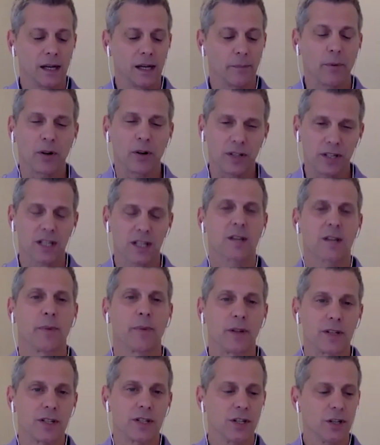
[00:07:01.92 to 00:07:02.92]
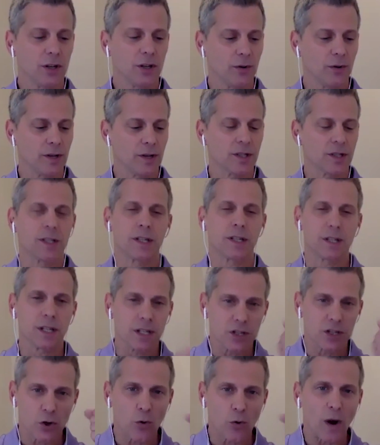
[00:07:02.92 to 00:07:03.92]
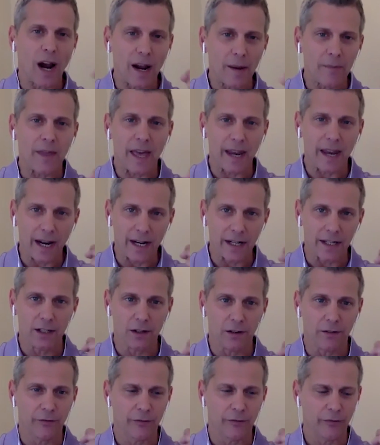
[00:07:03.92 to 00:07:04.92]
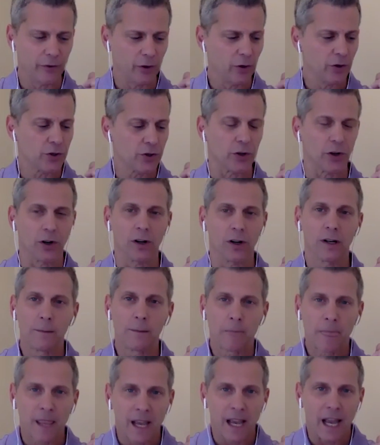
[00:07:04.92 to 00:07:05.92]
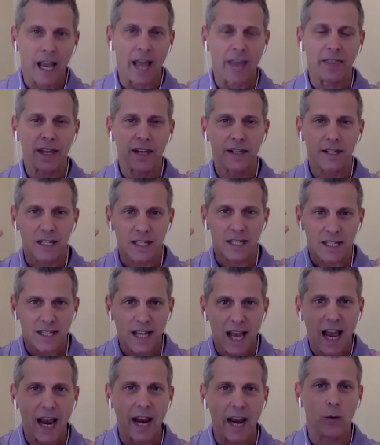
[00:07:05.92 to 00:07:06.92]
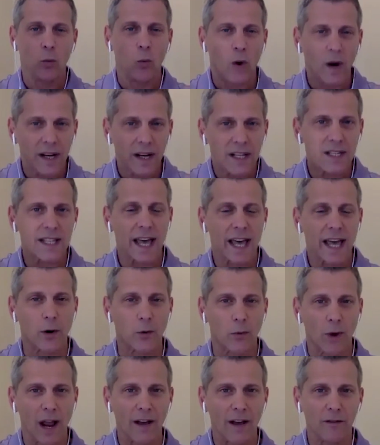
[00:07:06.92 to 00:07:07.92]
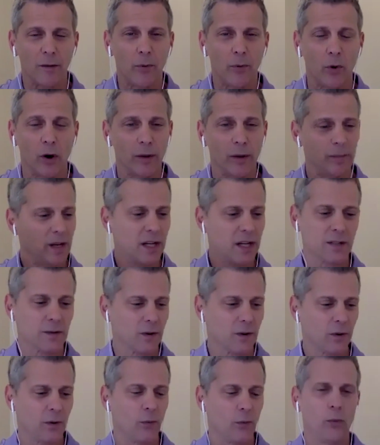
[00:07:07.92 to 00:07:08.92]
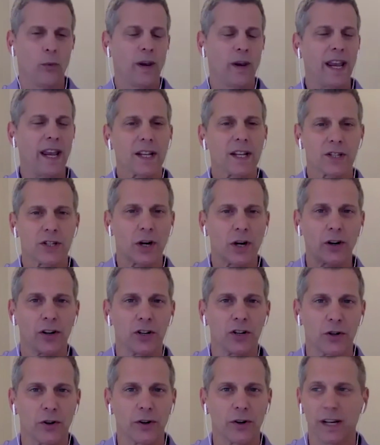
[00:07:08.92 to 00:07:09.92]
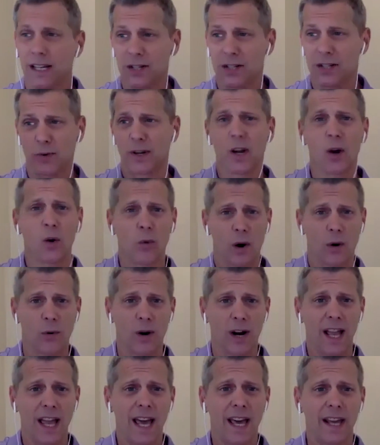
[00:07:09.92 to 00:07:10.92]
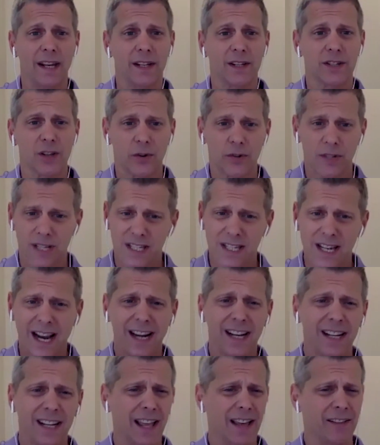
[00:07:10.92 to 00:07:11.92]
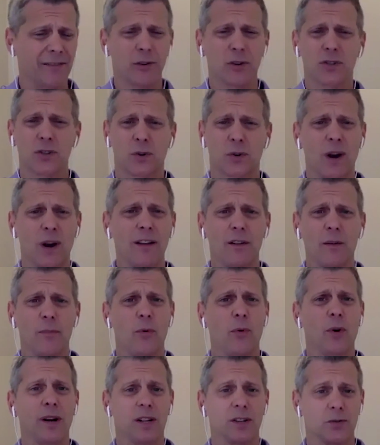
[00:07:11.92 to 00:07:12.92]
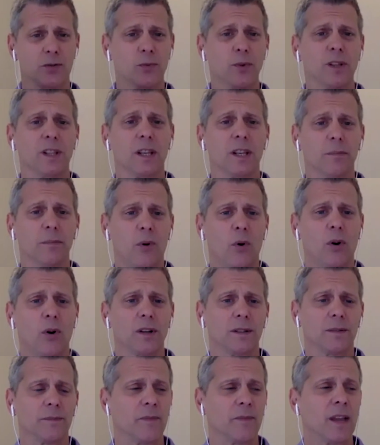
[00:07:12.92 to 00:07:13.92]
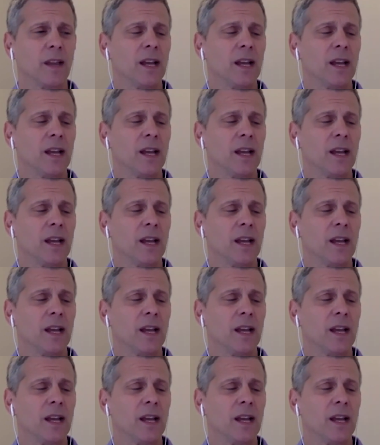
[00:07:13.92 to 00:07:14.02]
participants do is describe that ideal future and then decide what is that arrival point, because we can't start a journey unless we know where we're headed. So deciding that first arrival point is really important.